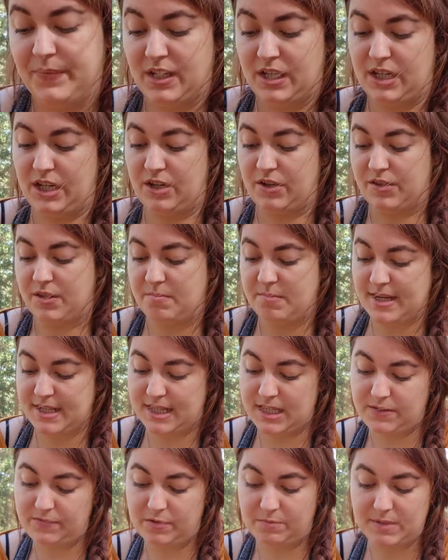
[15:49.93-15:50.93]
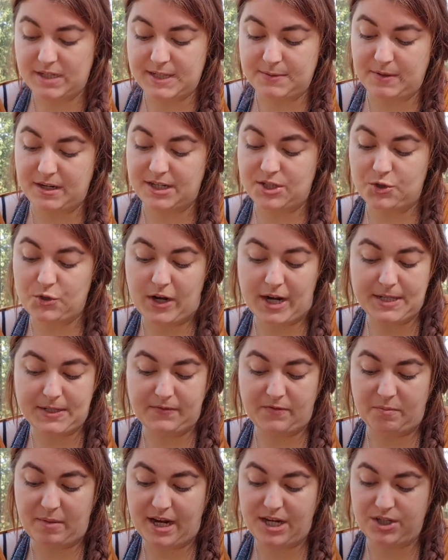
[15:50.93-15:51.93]
The message from this one is
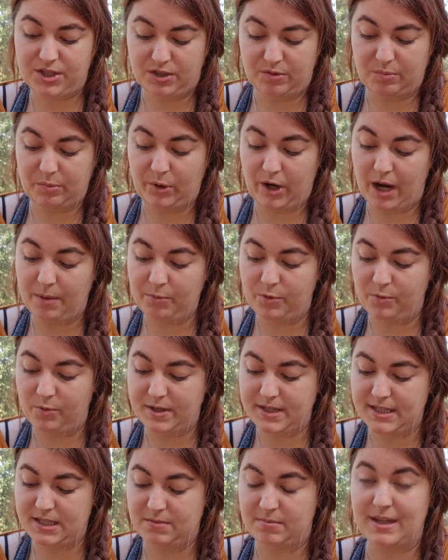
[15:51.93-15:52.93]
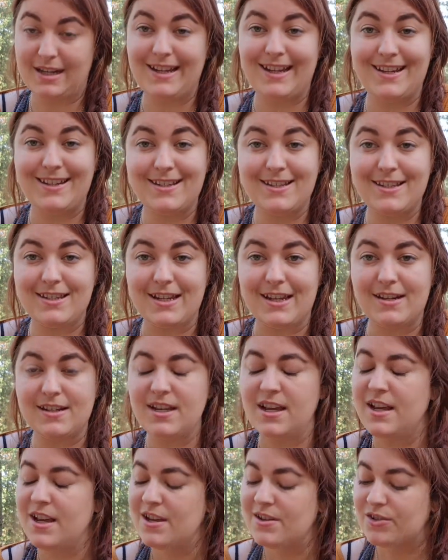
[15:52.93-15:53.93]
transformation, primal wisdom, and instinct.
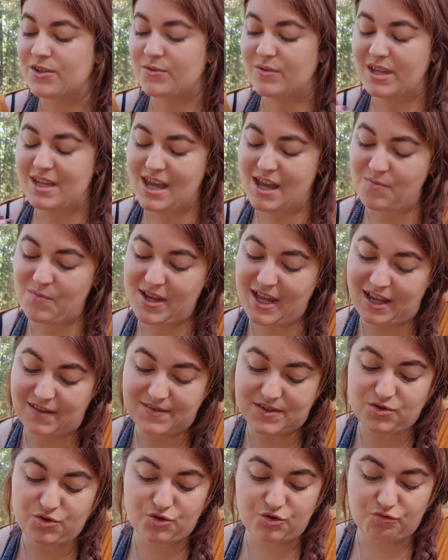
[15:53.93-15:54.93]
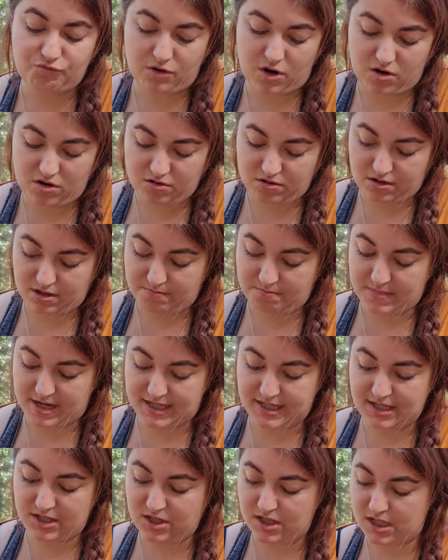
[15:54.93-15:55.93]
So again, we have strong
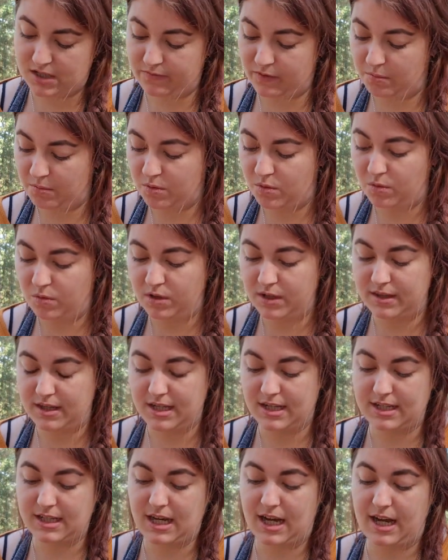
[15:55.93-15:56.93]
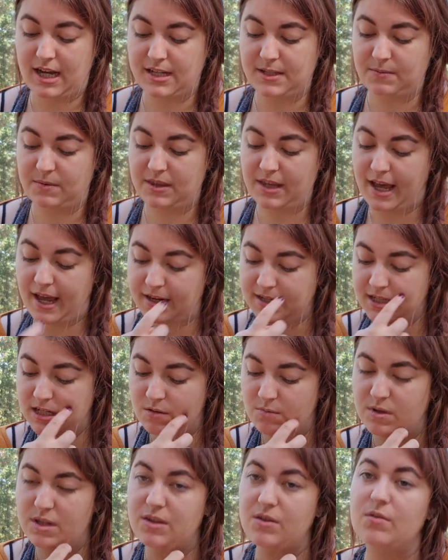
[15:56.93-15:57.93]
messages from all of these cards with
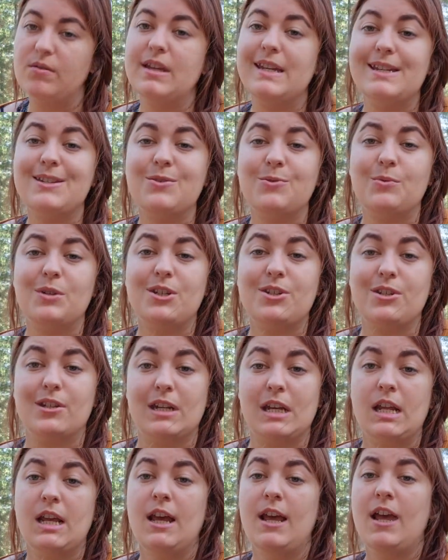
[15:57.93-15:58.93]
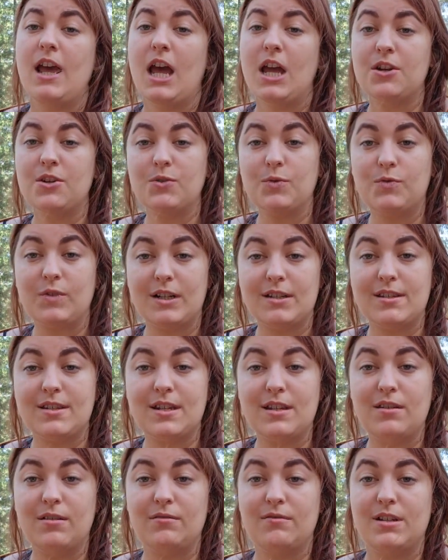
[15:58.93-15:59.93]
acting with your intuition and trusting your